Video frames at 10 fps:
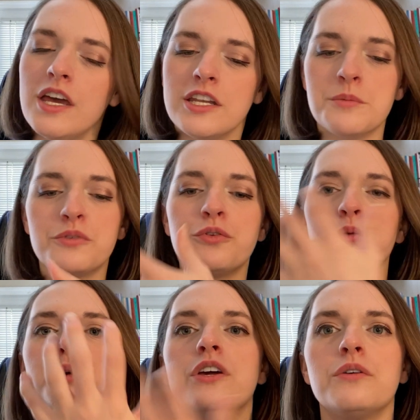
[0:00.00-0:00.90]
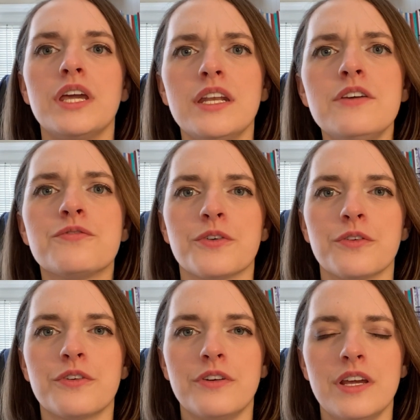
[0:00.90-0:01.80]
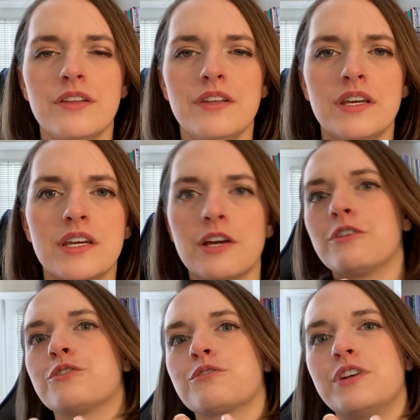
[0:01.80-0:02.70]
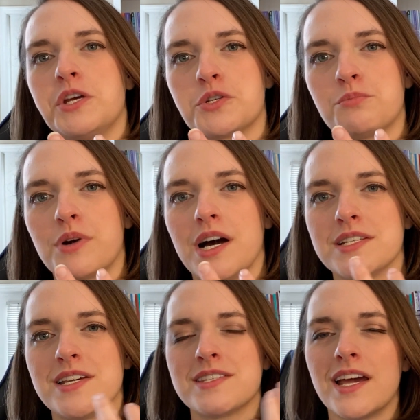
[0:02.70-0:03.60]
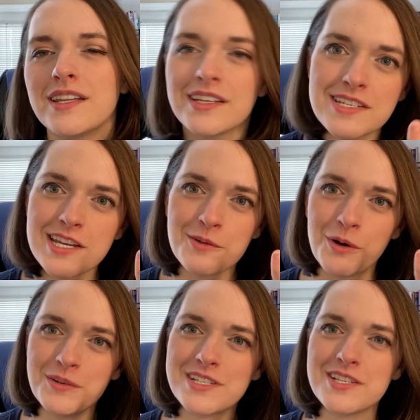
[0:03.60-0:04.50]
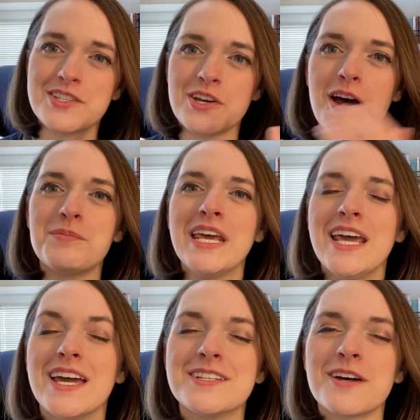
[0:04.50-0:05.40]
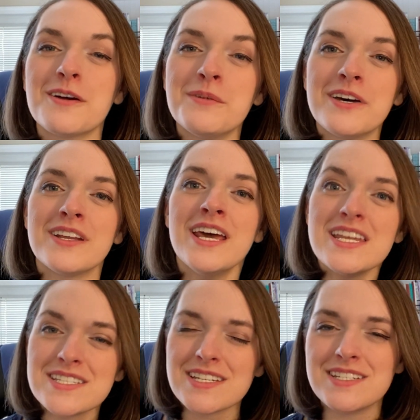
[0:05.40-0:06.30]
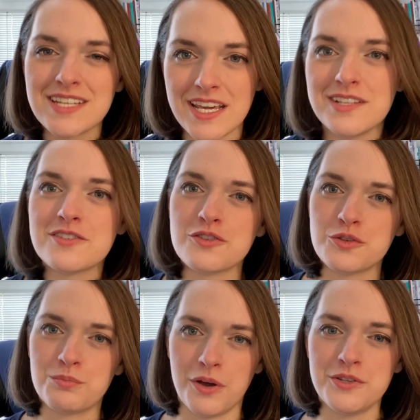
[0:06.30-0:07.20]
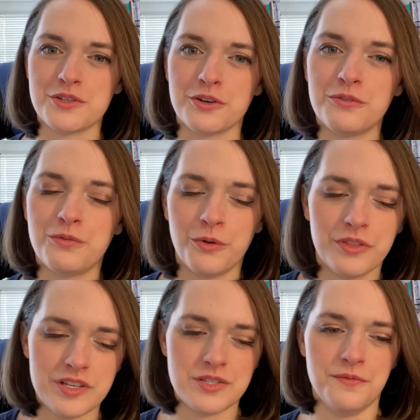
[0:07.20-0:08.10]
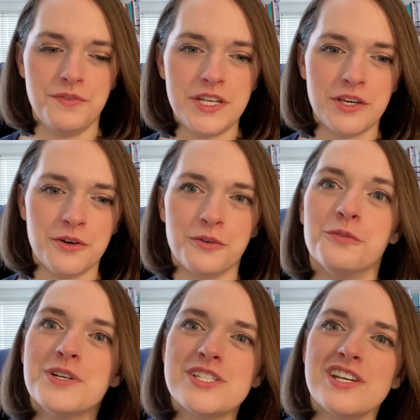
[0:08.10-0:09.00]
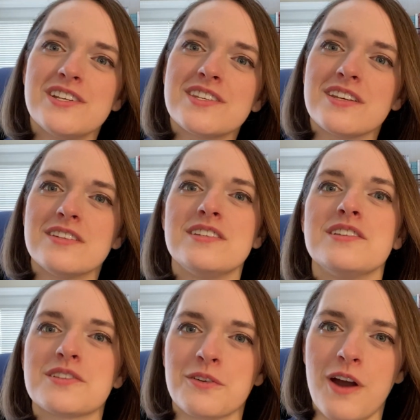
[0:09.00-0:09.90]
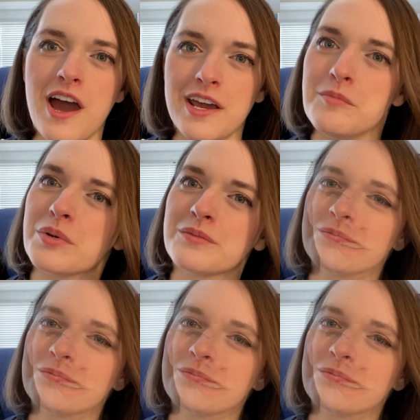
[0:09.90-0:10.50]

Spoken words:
Now, before we go any further in the character creation process, I'd like to take a moment to stop and talk about today's sponsor for this video, which is Describe.